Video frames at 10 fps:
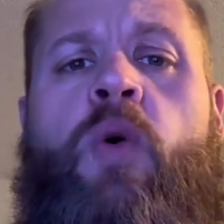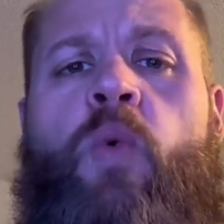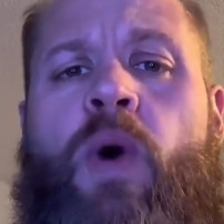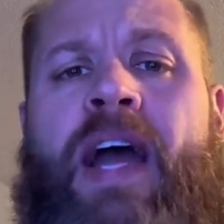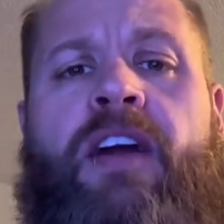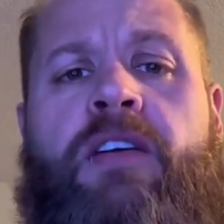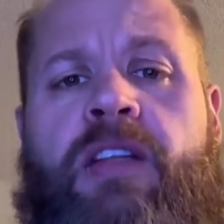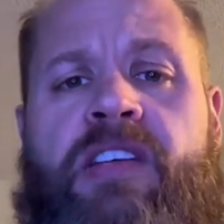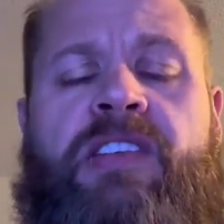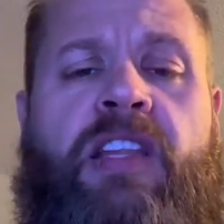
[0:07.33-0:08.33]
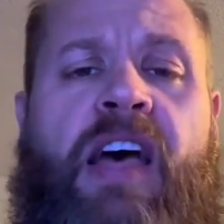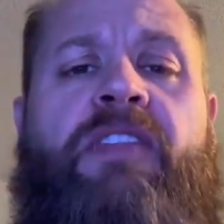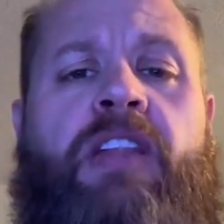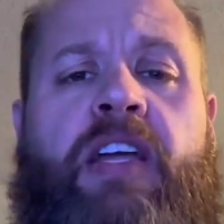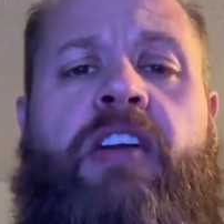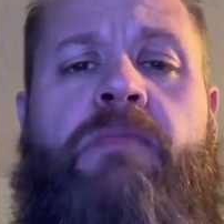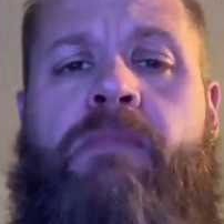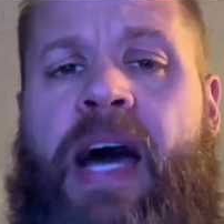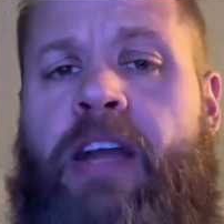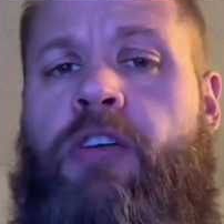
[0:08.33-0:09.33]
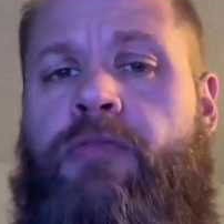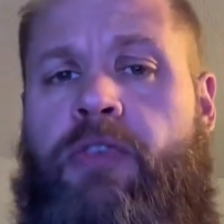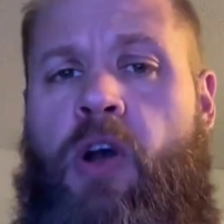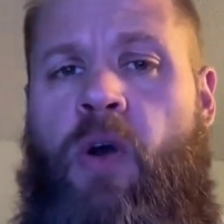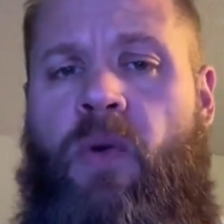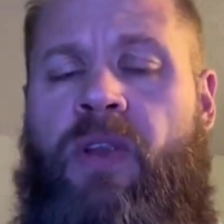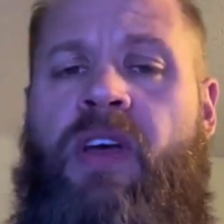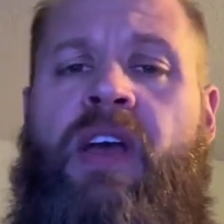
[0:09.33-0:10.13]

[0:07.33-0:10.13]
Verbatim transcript: wireless lavalier microphone.